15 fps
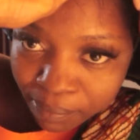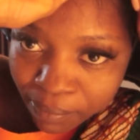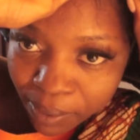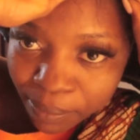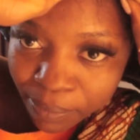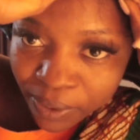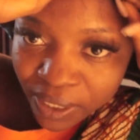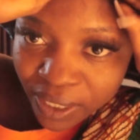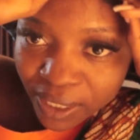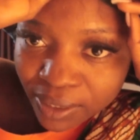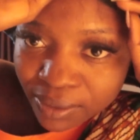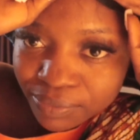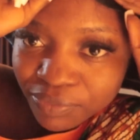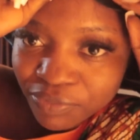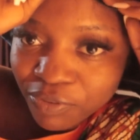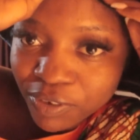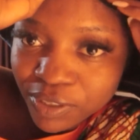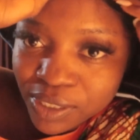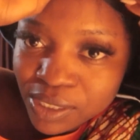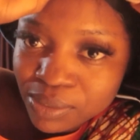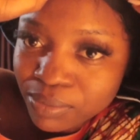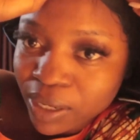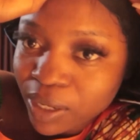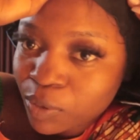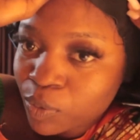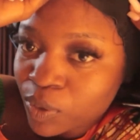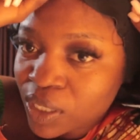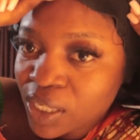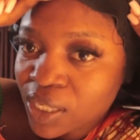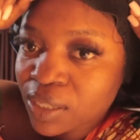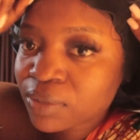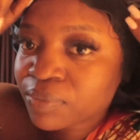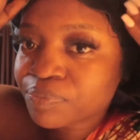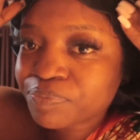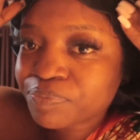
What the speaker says: my bonnet, for this, my wig.